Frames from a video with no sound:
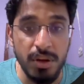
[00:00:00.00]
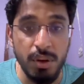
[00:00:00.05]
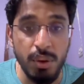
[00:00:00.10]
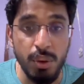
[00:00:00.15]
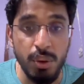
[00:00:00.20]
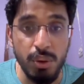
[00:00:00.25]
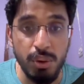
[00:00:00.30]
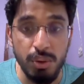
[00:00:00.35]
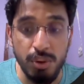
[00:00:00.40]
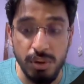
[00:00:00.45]

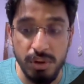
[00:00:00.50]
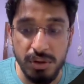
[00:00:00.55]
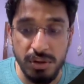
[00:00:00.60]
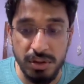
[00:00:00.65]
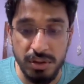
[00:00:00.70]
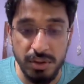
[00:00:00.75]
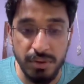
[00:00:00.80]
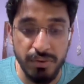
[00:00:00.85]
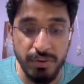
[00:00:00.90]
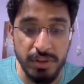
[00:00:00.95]
role
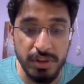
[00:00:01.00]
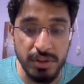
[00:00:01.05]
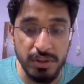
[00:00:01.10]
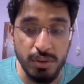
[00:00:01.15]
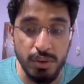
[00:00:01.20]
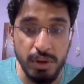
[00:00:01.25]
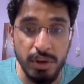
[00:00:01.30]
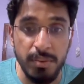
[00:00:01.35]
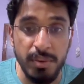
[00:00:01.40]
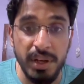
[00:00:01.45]
codes, which is
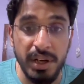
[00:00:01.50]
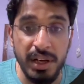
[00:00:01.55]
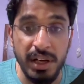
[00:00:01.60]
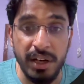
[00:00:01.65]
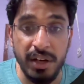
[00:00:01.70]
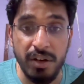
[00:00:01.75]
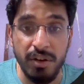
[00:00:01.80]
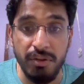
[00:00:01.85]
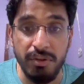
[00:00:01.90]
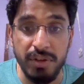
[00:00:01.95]
going to be an
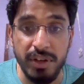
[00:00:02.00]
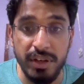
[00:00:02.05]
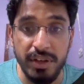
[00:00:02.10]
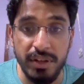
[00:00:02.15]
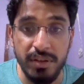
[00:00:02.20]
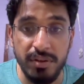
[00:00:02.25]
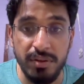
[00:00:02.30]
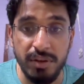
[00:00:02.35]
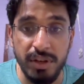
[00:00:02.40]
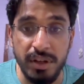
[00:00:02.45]
array of
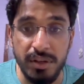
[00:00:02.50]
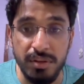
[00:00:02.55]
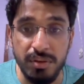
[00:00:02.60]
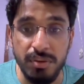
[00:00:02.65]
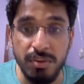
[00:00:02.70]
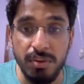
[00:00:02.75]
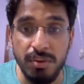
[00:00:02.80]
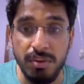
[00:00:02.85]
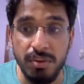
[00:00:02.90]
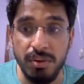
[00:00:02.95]
that. Okay,
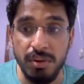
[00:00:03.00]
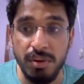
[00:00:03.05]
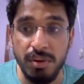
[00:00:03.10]
so